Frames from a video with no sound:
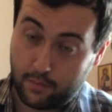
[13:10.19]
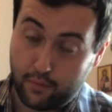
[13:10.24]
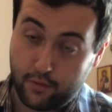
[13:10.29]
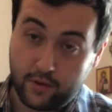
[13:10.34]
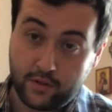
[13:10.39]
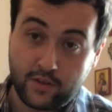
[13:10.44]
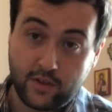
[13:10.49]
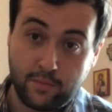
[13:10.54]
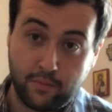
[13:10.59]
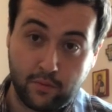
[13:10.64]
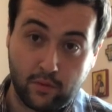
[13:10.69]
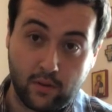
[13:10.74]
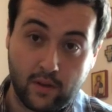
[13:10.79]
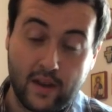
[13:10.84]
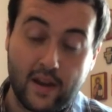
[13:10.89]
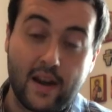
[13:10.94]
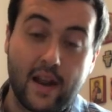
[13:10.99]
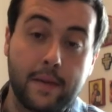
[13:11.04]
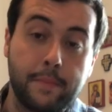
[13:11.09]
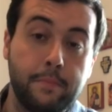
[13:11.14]
principle
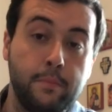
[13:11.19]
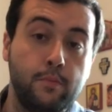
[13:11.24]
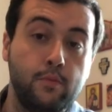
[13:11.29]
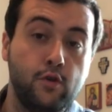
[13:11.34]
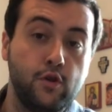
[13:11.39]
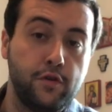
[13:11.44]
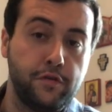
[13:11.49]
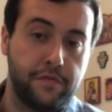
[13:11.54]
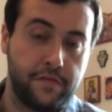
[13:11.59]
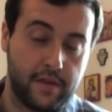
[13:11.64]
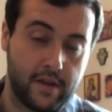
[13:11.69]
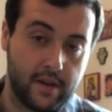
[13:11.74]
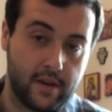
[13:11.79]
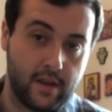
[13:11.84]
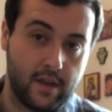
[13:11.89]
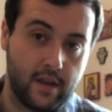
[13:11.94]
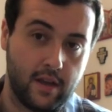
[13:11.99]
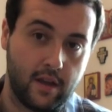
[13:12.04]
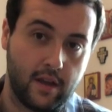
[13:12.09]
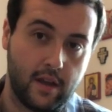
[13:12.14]
and I move it
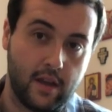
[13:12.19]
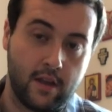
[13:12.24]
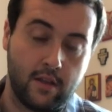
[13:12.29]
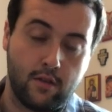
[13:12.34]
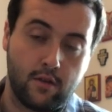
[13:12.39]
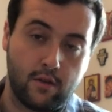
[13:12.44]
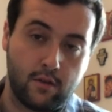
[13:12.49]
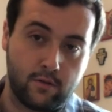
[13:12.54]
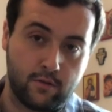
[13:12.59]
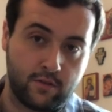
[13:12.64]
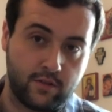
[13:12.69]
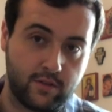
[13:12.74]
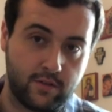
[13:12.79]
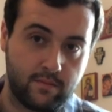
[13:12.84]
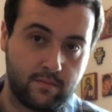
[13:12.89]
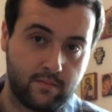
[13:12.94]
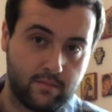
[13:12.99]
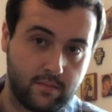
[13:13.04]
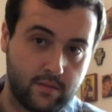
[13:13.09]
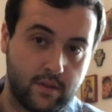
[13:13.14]
in those
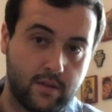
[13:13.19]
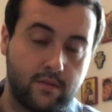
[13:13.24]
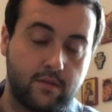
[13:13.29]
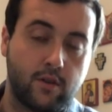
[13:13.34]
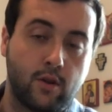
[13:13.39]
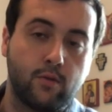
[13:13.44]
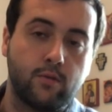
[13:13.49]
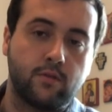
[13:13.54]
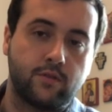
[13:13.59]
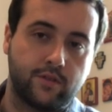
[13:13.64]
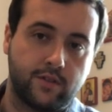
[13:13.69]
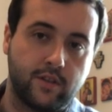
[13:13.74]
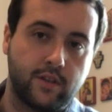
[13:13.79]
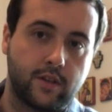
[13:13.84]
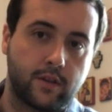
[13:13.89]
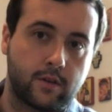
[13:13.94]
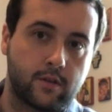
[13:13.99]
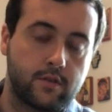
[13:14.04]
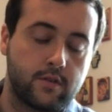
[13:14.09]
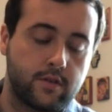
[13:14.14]
tonal
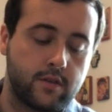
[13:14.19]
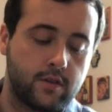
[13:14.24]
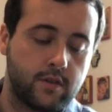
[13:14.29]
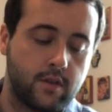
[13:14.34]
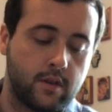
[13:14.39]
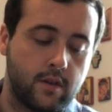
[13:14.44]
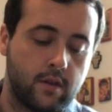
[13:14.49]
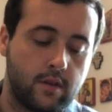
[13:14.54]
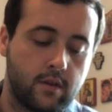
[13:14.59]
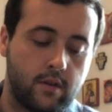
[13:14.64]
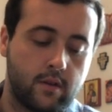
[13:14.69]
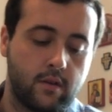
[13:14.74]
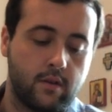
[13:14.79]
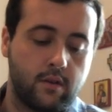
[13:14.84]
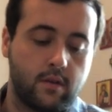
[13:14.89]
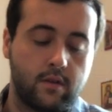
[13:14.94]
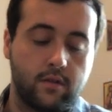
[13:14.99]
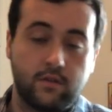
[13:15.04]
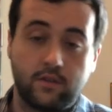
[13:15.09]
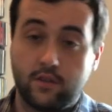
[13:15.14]
centers,
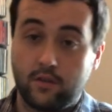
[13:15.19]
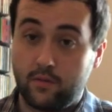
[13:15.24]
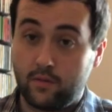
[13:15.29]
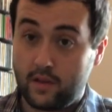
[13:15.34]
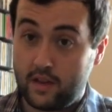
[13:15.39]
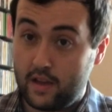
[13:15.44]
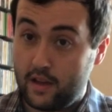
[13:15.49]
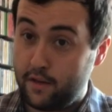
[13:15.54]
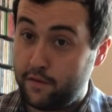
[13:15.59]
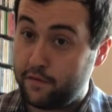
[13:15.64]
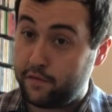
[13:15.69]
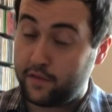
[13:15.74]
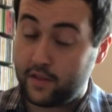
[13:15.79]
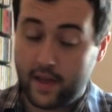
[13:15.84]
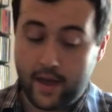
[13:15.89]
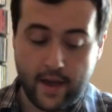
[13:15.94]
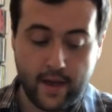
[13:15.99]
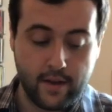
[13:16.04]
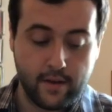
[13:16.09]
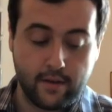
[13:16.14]
so E
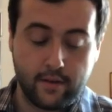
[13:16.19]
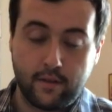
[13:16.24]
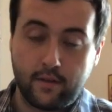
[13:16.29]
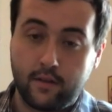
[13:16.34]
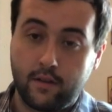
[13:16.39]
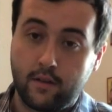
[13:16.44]
flat,